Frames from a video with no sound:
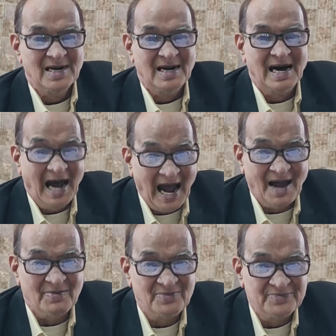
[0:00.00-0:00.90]
uh,
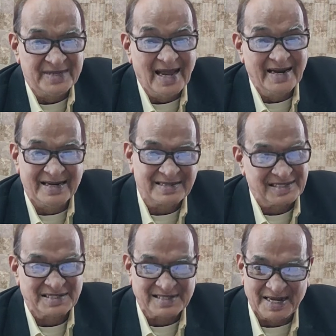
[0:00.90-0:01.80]
have the
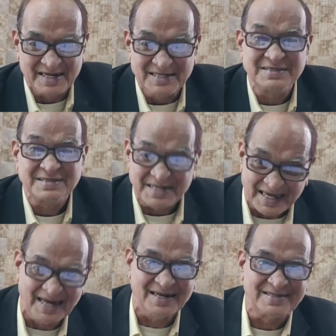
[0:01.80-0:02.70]
necessary
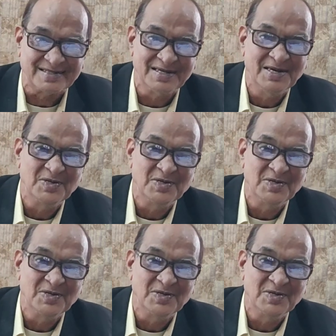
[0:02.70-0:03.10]
skills